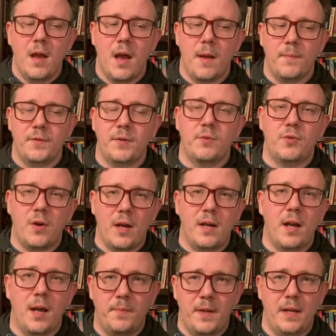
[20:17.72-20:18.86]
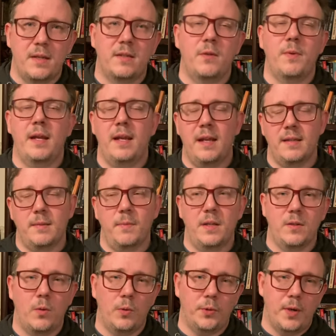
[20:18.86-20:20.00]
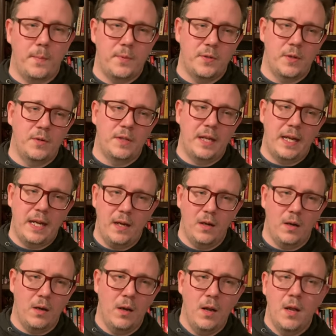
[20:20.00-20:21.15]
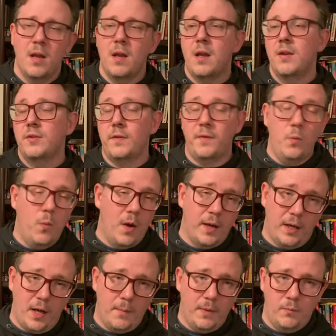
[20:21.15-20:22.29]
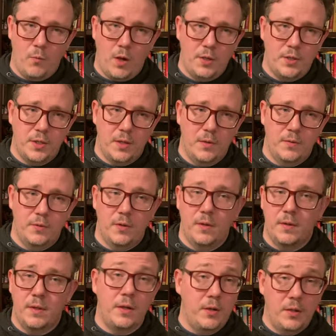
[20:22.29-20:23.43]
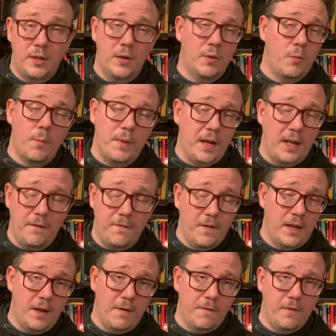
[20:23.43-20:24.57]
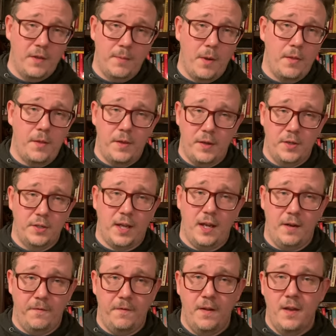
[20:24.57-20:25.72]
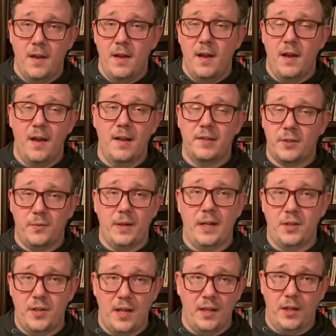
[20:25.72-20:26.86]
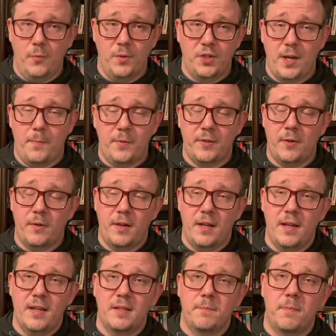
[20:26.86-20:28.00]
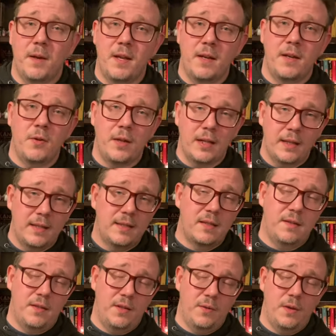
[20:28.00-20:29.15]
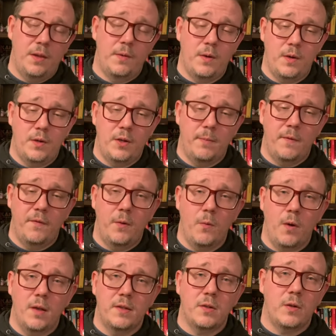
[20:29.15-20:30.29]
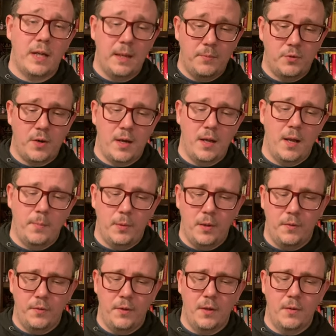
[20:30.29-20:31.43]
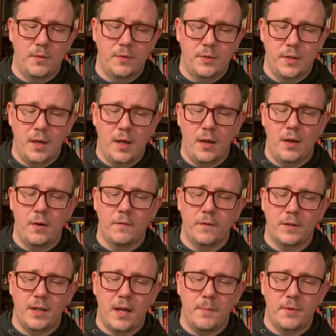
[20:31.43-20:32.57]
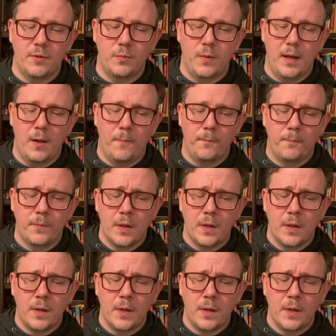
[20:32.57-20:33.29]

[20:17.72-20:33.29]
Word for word: Um, so I'm trying to update it so we can get some of these older episodes here. So if you want to come and watch those, or you, there won't be any video for them other than just kind of uh, a screen telling you which episode it is, but you can listen to it through YouTube if you want. So I'll keep trying to upload those uh, over time as well.